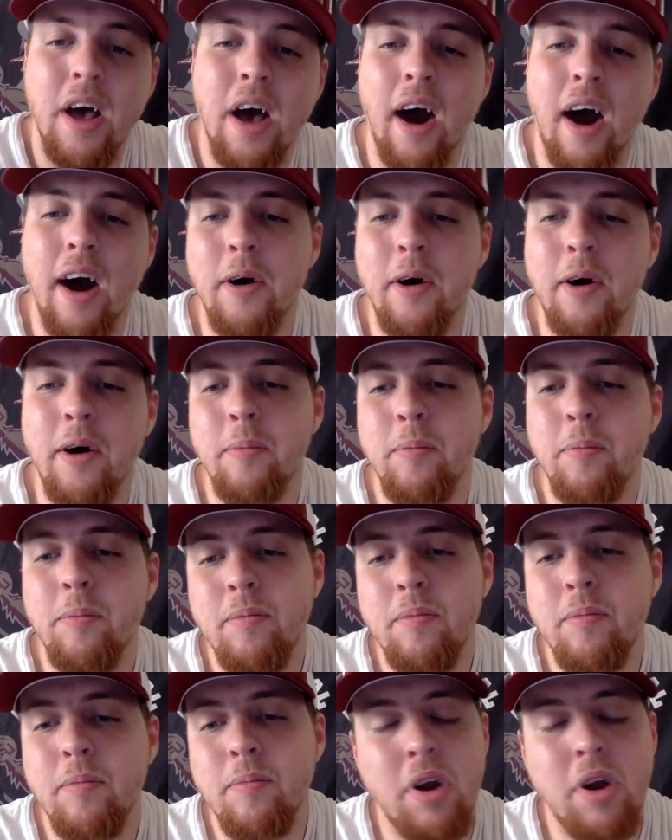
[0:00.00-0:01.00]

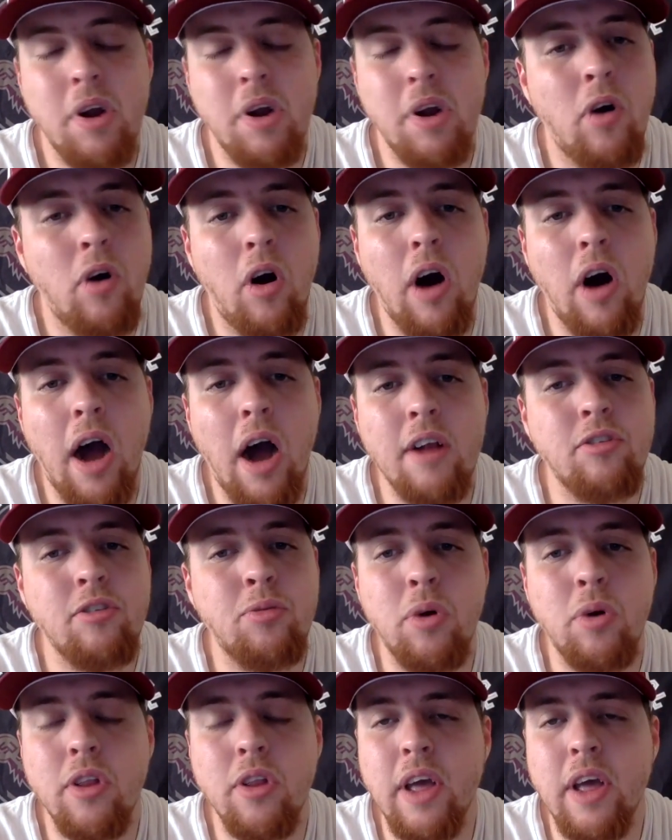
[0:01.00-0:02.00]
But overall, I just
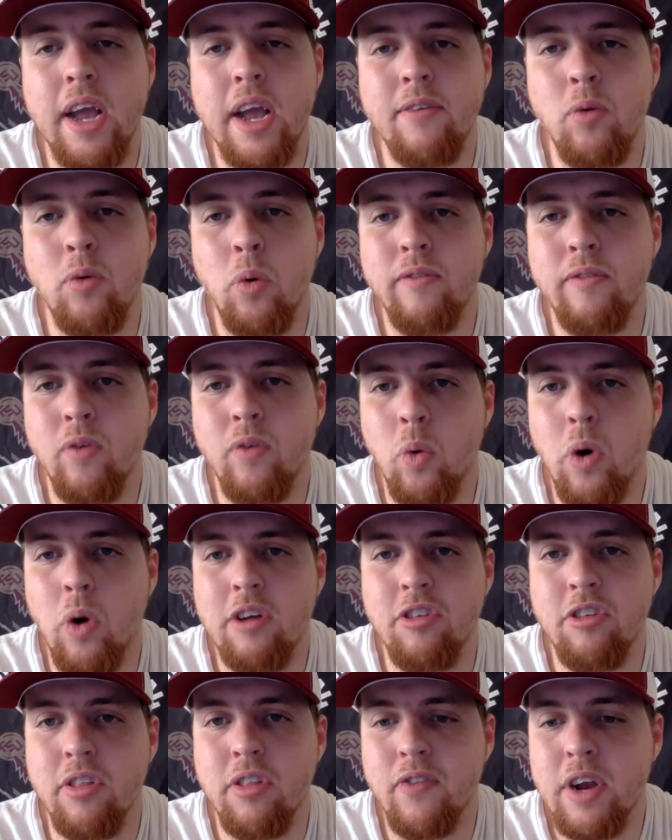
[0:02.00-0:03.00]
want to thank everyone for
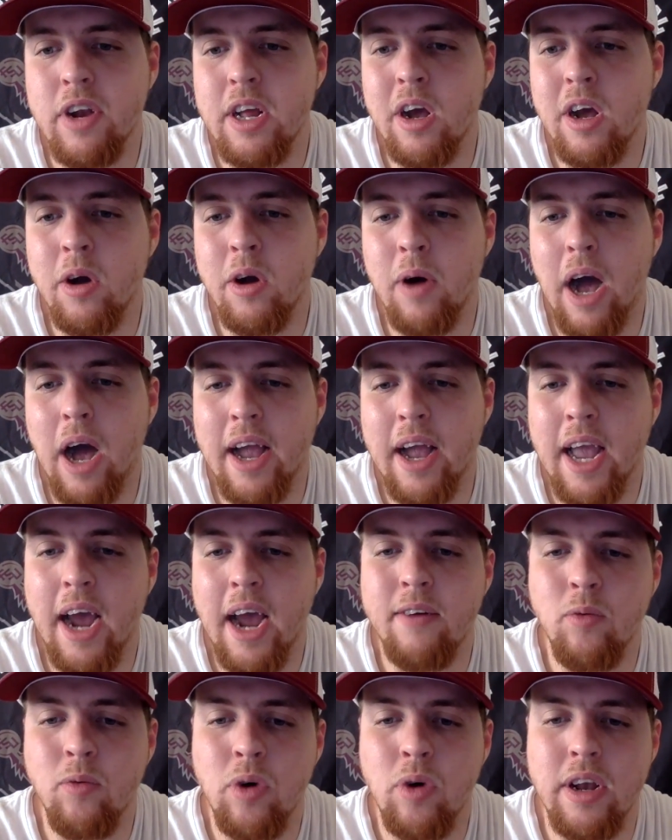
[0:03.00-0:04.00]
watching the video. I
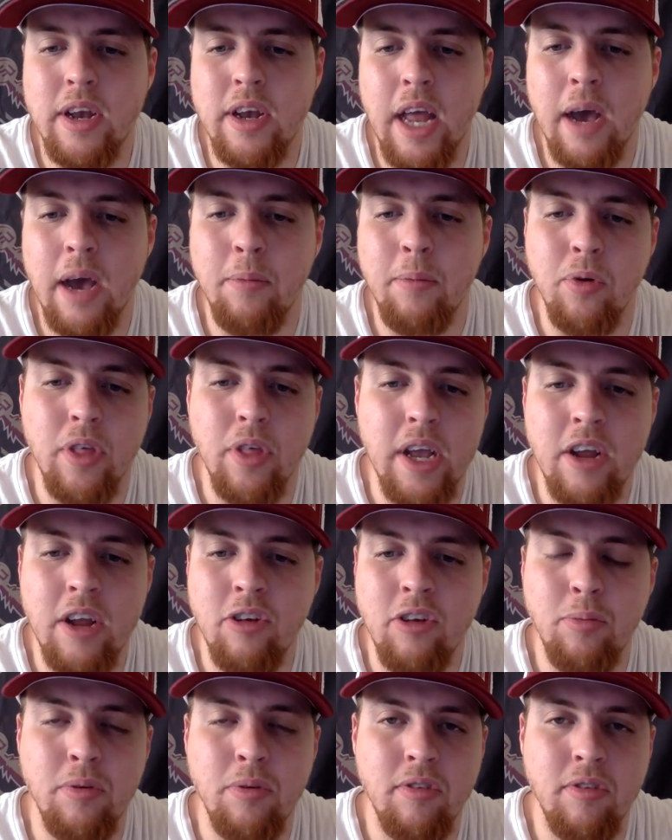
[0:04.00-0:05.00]
kind of went in depth with
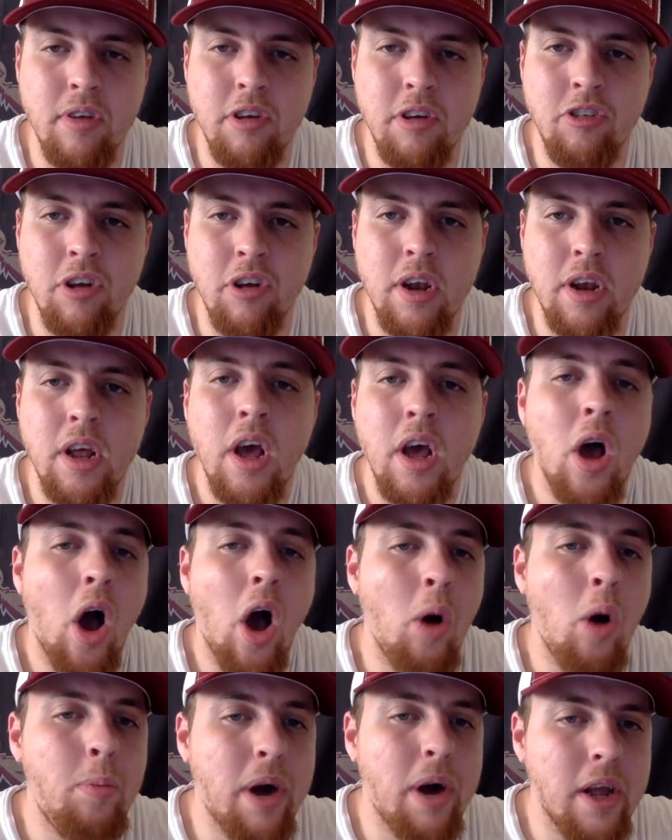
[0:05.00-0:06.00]
each position.
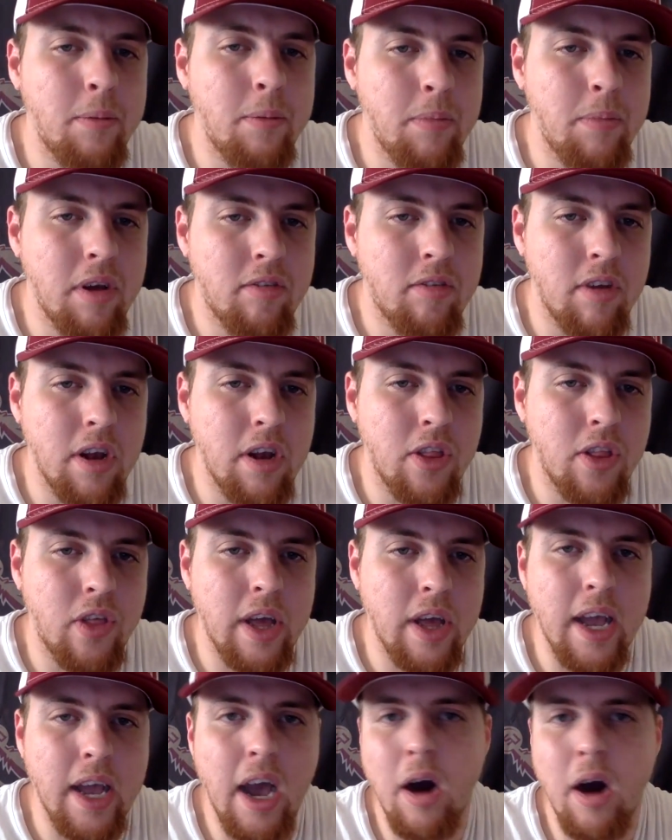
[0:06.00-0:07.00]
Hope I didn't miss
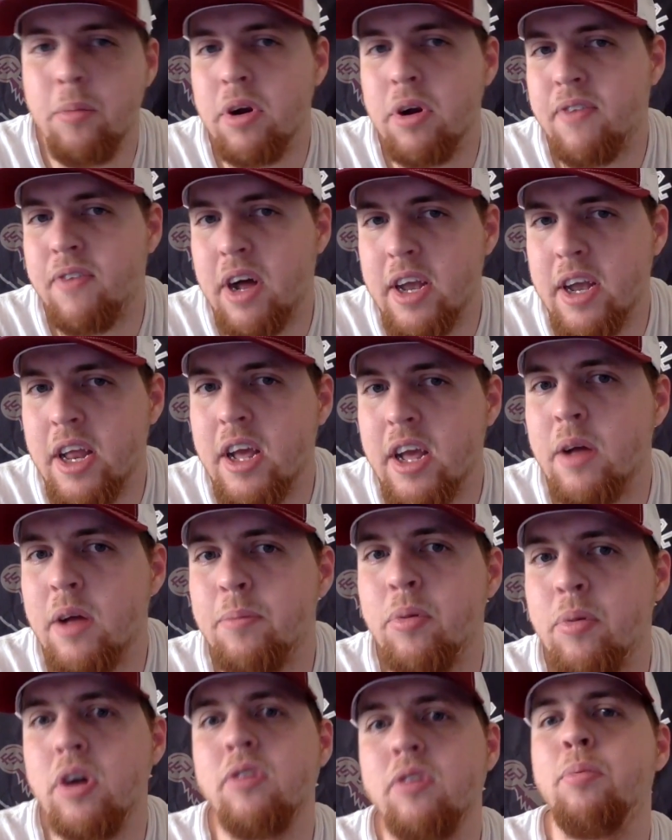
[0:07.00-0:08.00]
anything out, but if I
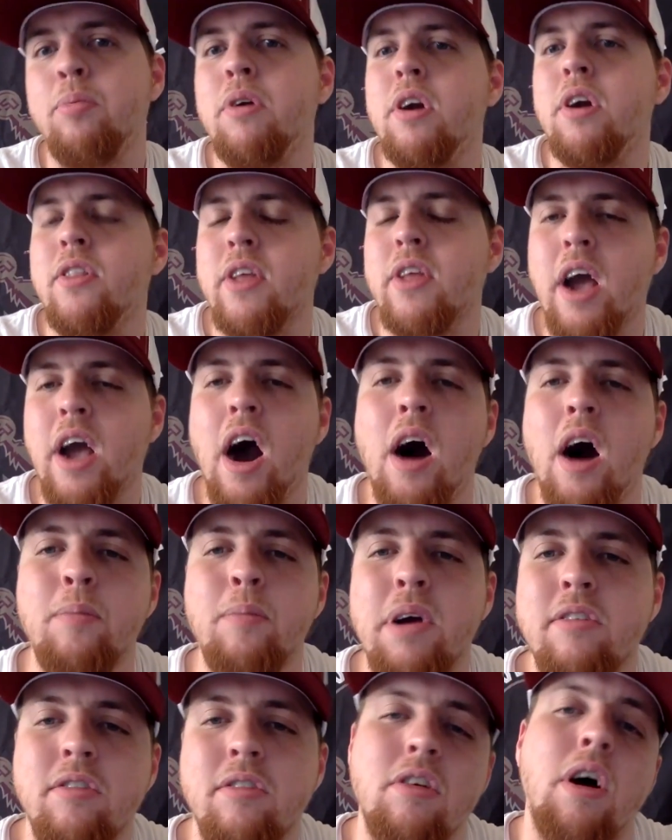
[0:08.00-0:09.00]
did, please put it in the
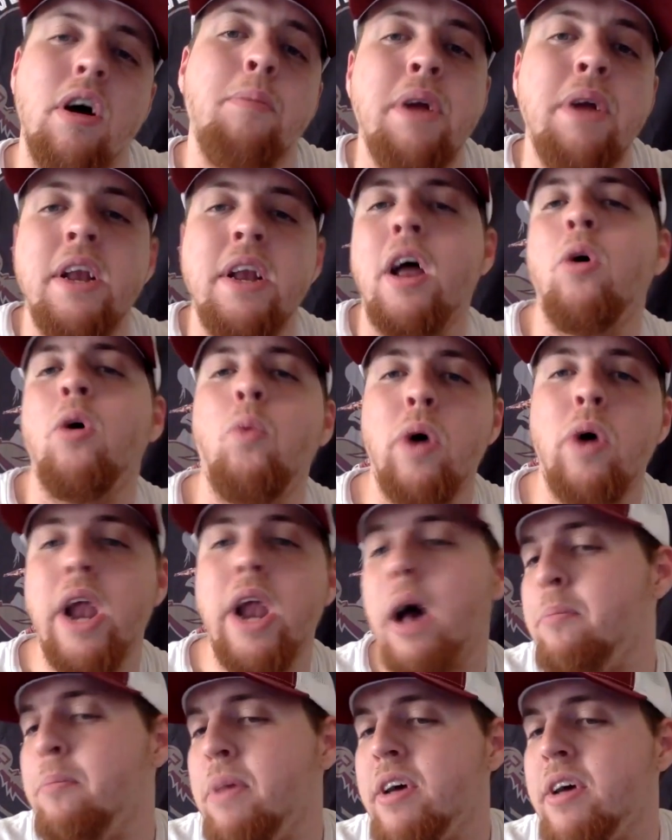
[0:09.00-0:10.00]
comments and let me know what
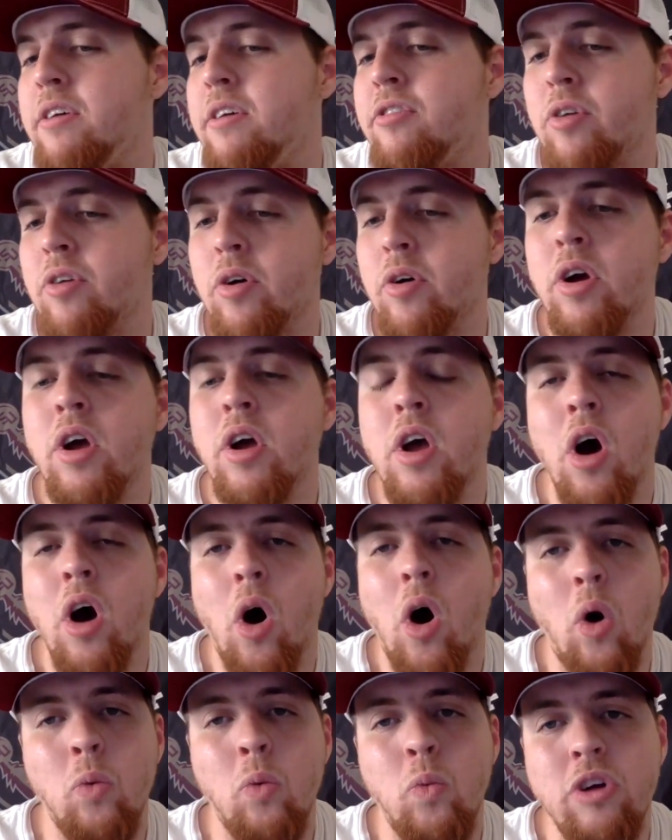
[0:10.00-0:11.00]
I missed or
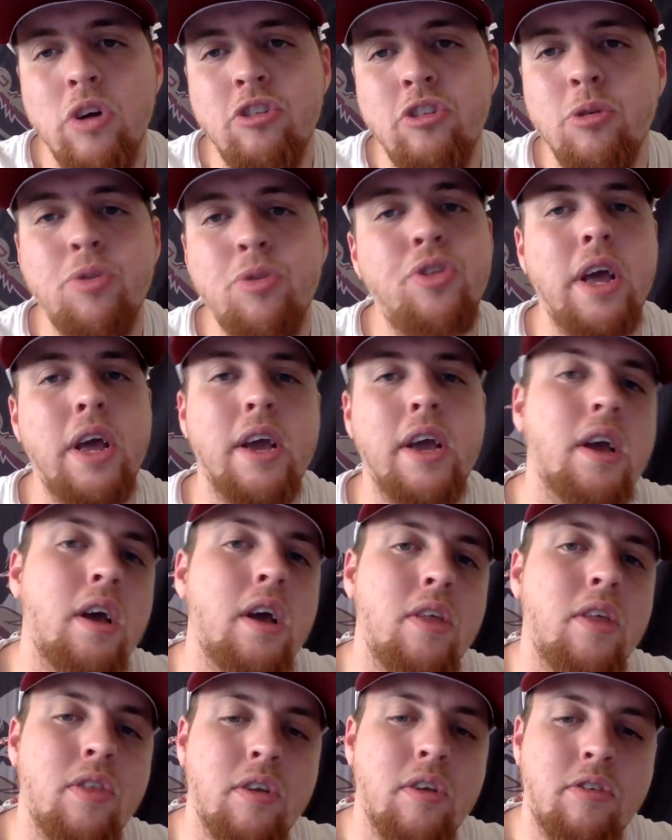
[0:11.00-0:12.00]
what you think
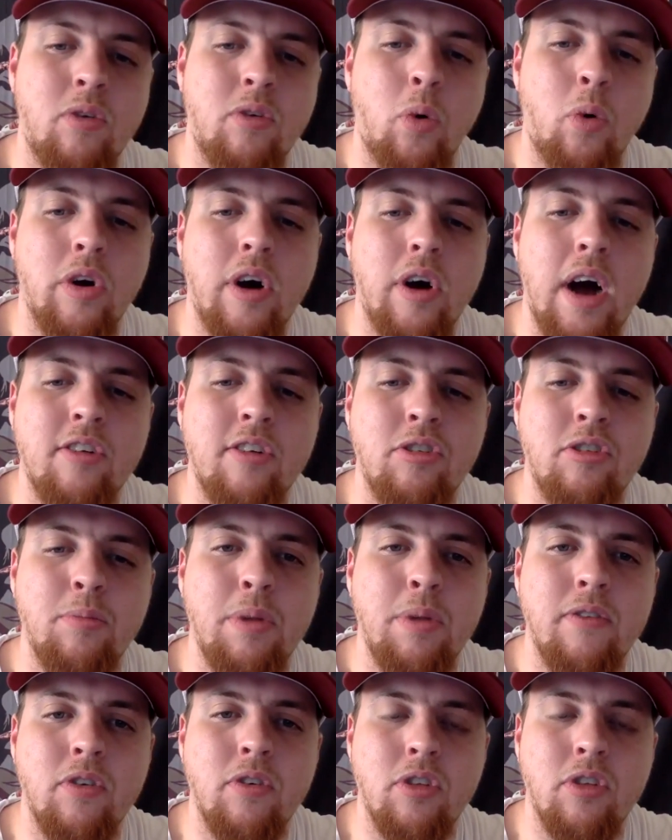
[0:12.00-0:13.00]
the storyline should
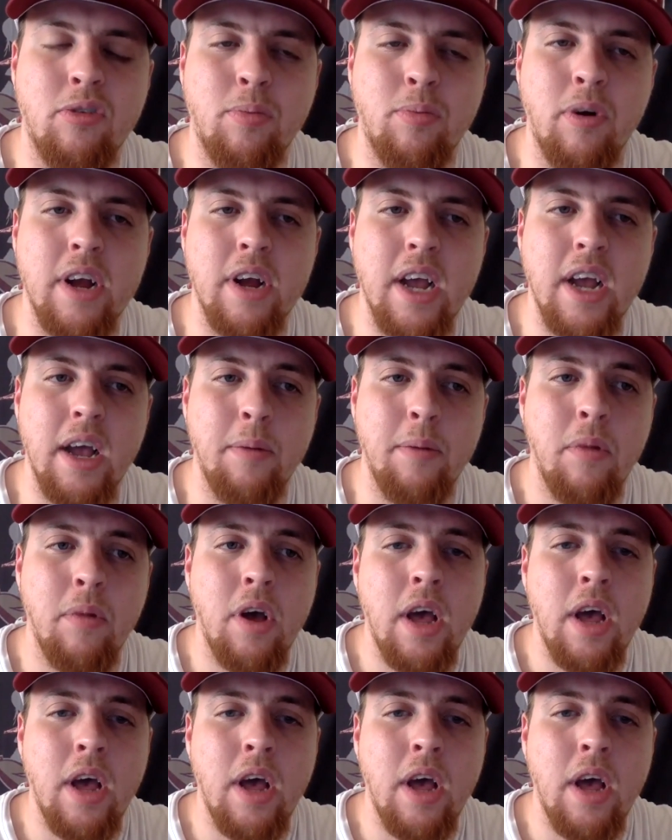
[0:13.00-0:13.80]
be for the spring game.